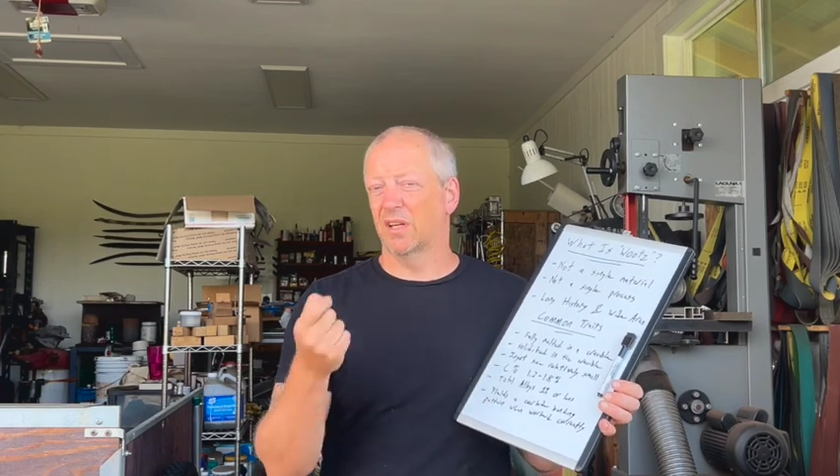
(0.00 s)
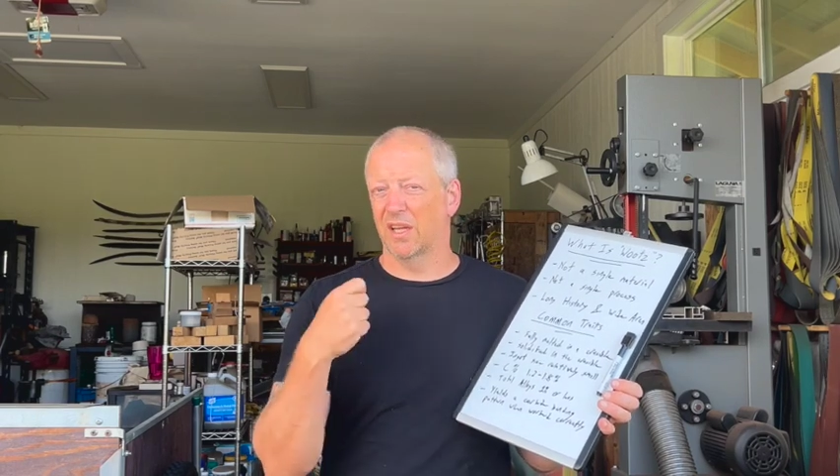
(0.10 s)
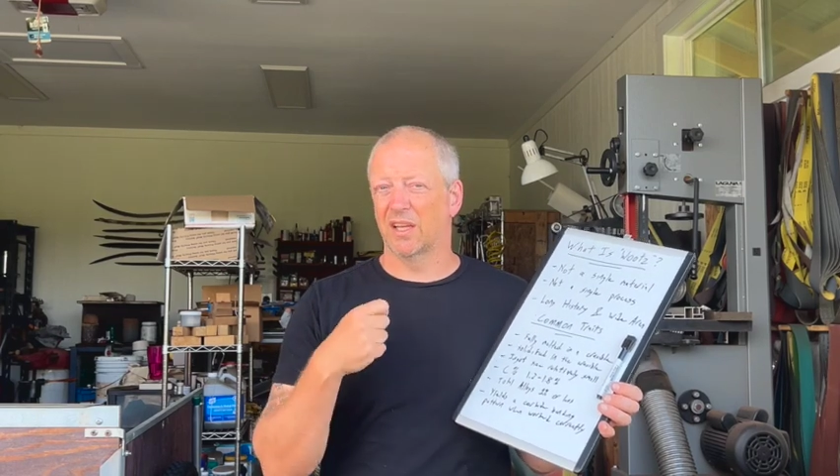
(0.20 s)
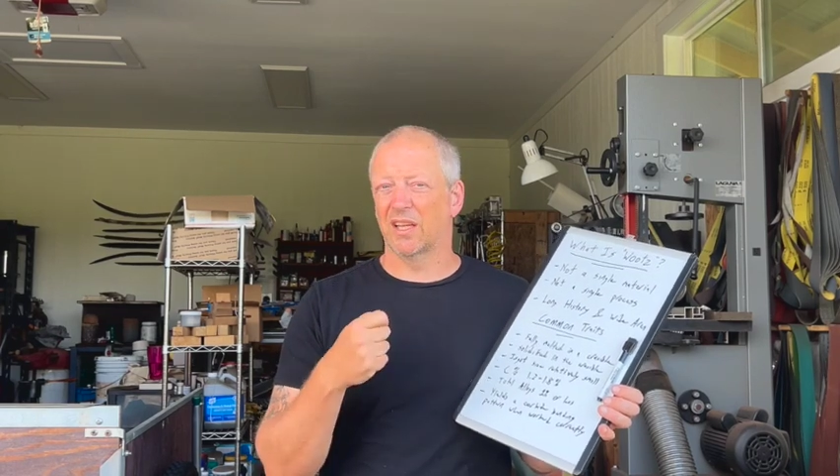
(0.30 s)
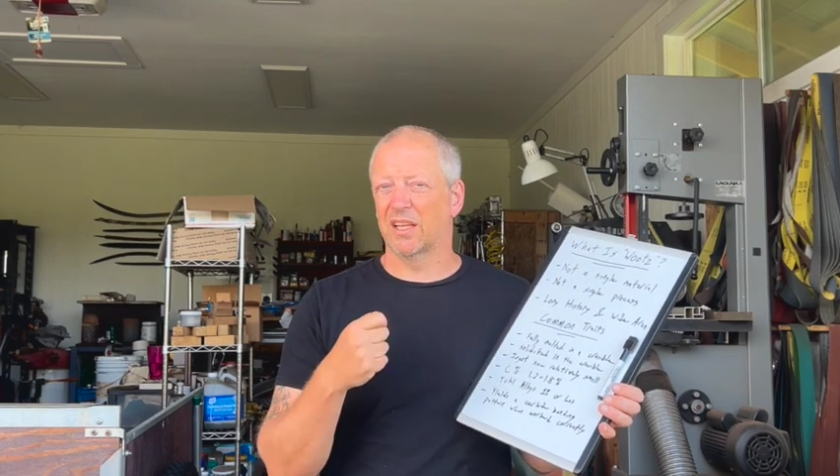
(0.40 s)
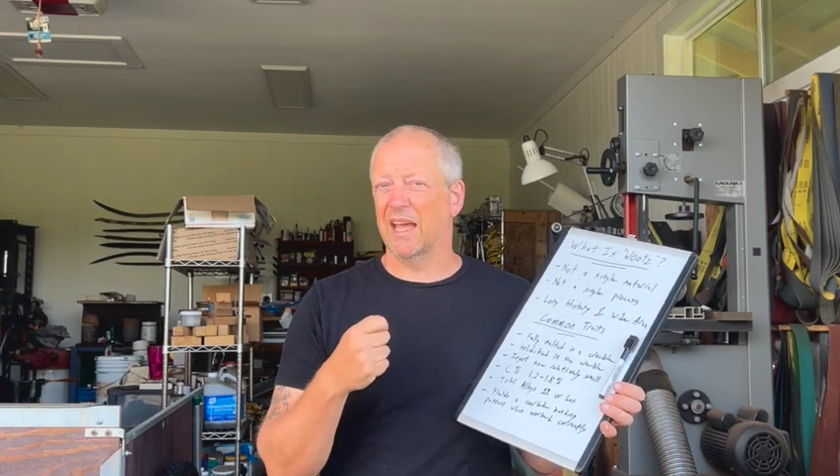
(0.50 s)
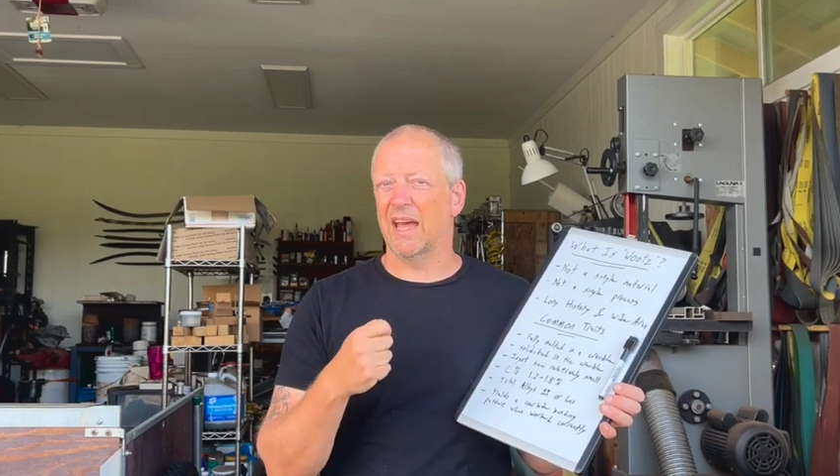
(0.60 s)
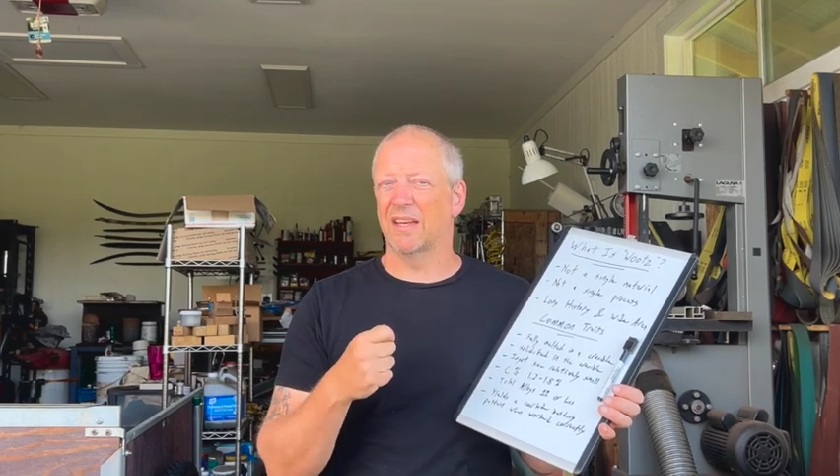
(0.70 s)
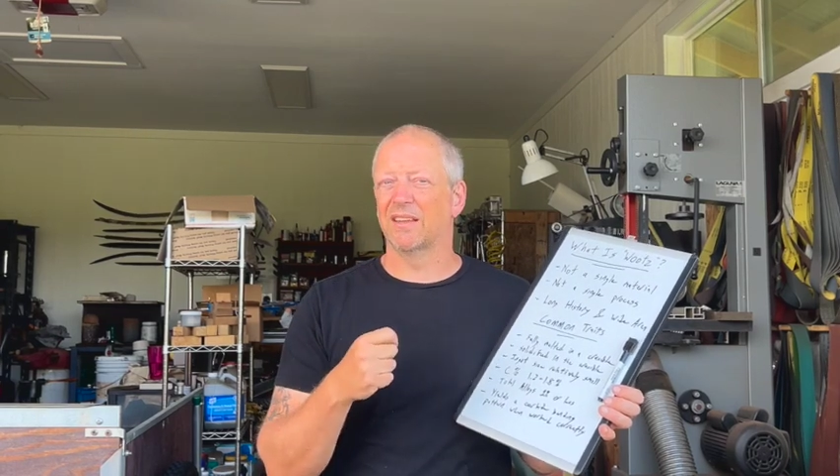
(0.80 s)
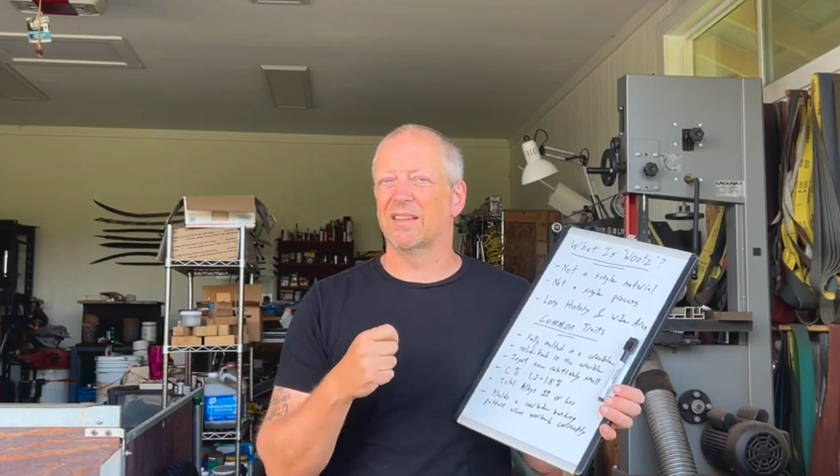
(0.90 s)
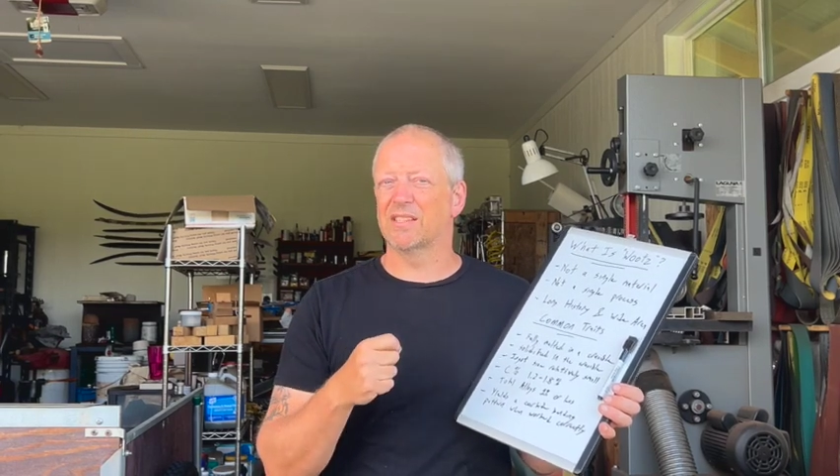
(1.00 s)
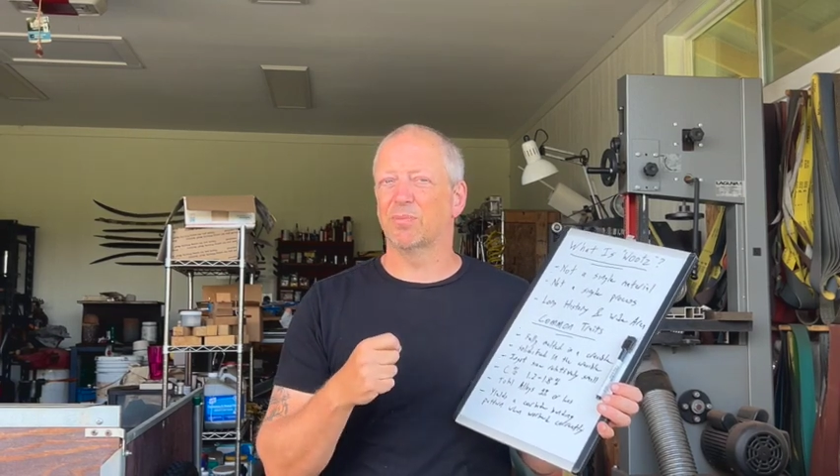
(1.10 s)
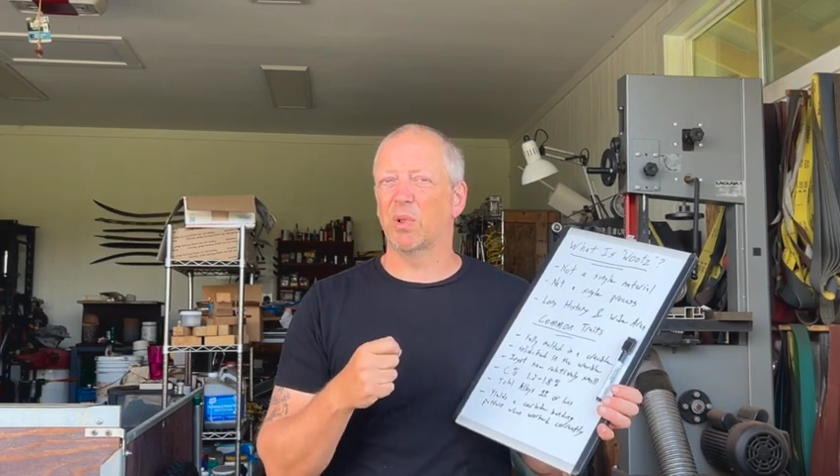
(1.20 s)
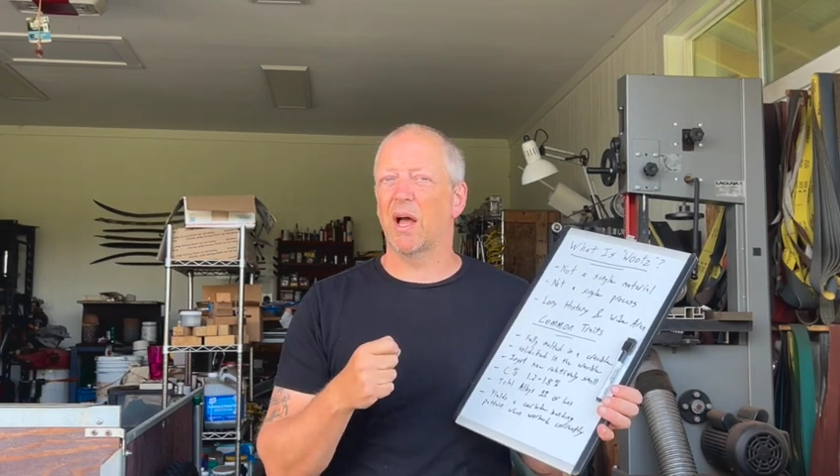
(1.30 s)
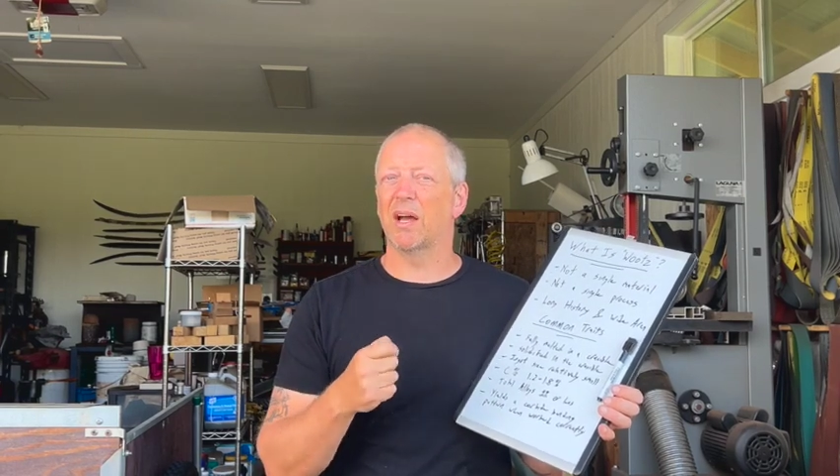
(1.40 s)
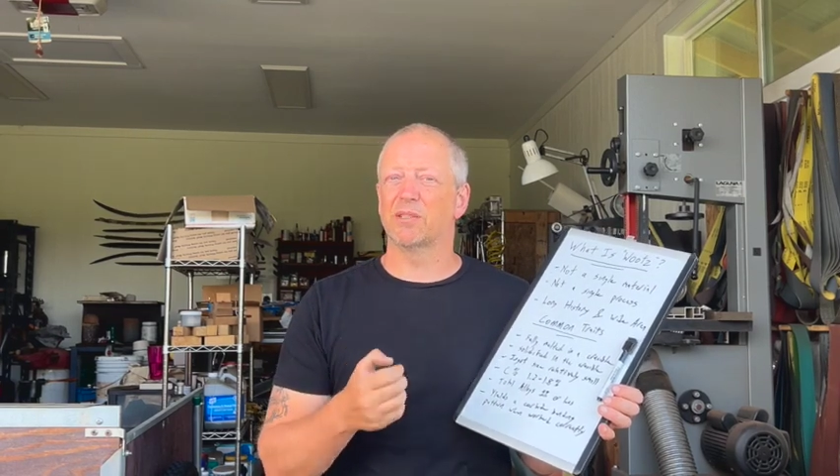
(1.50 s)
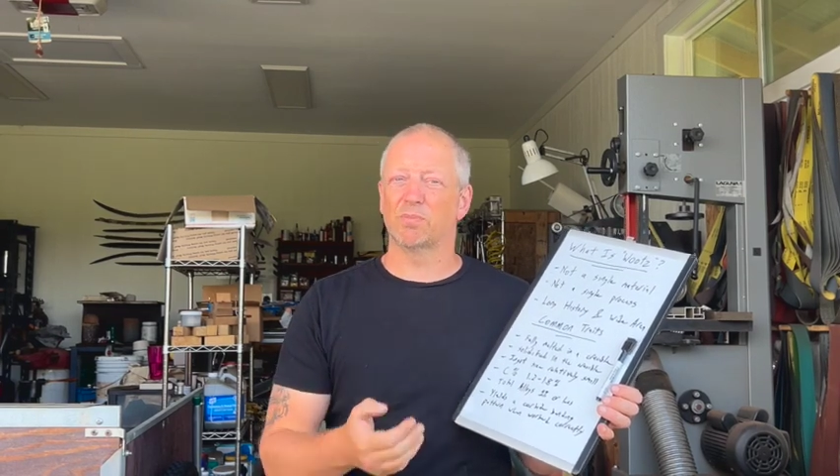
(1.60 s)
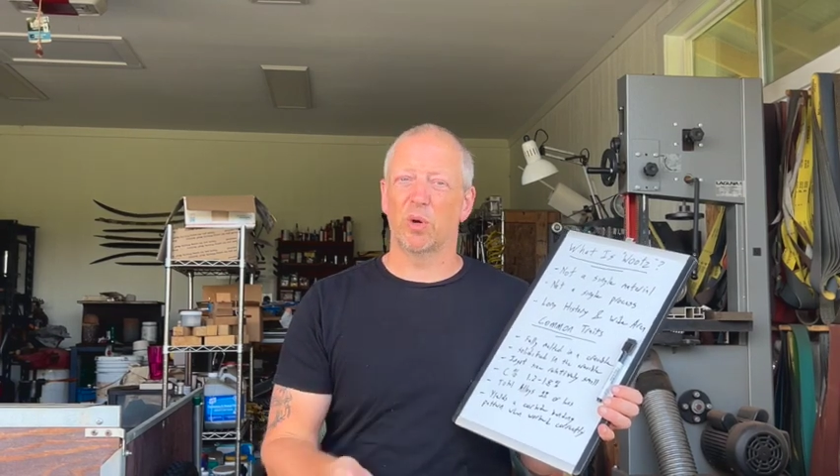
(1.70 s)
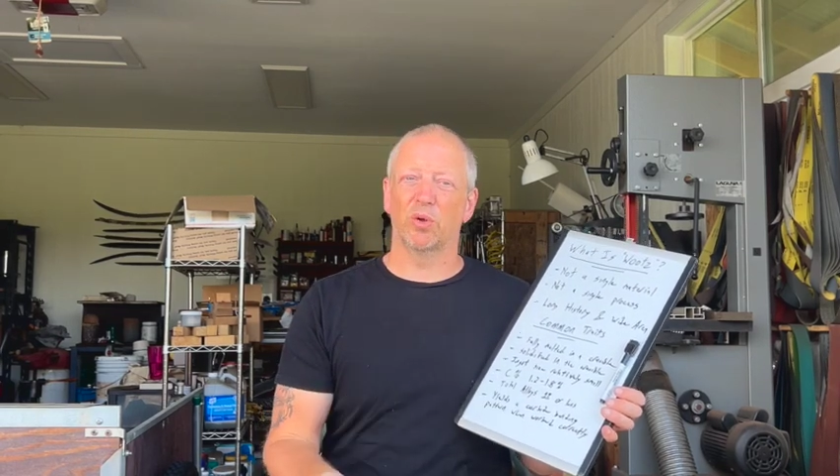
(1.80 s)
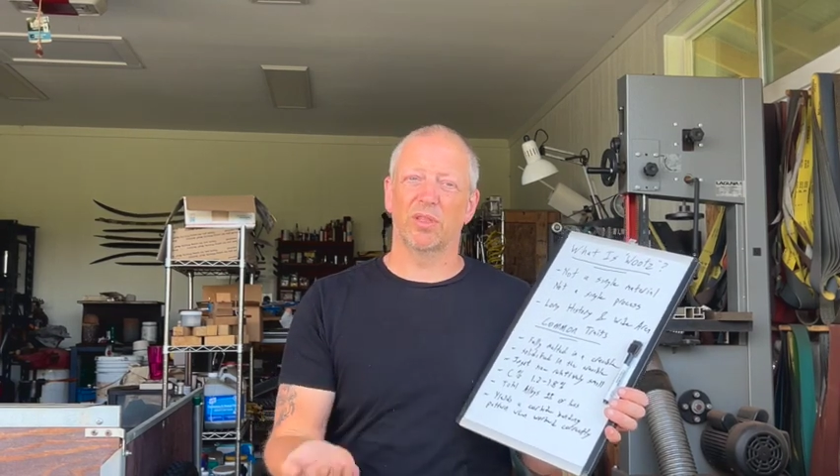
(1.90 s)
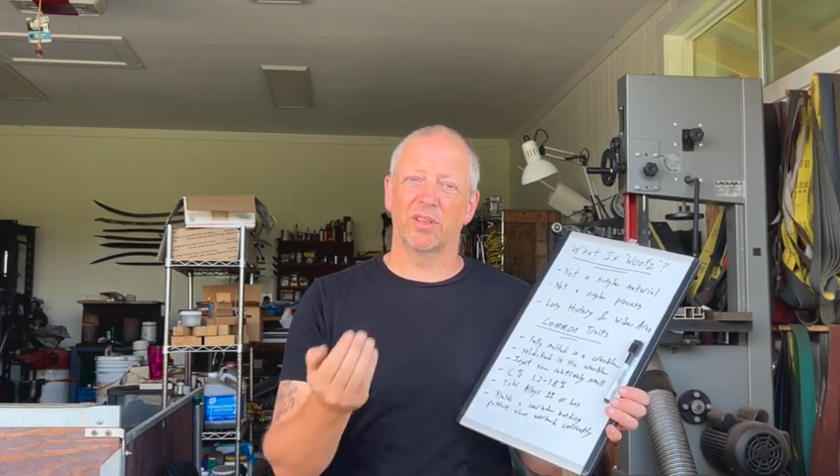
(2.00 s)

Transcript: And again, this applies both